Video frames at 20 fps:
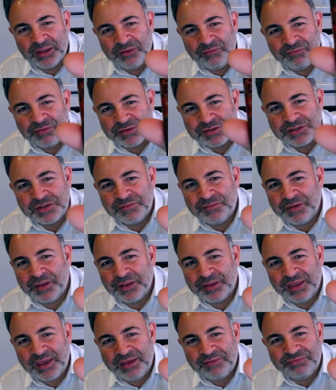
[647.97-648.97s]
first of all,
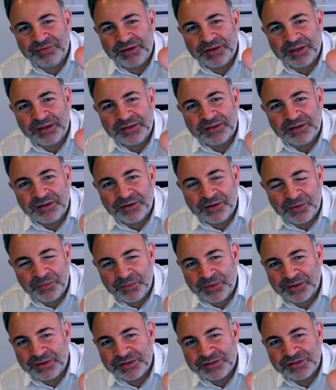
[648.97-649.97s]
Kafie
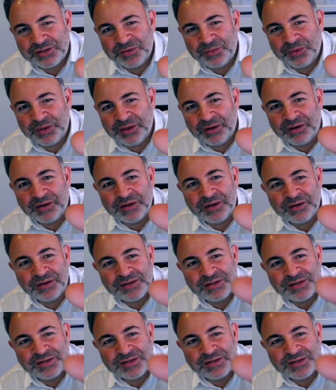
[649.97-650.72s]
1901 is who we are.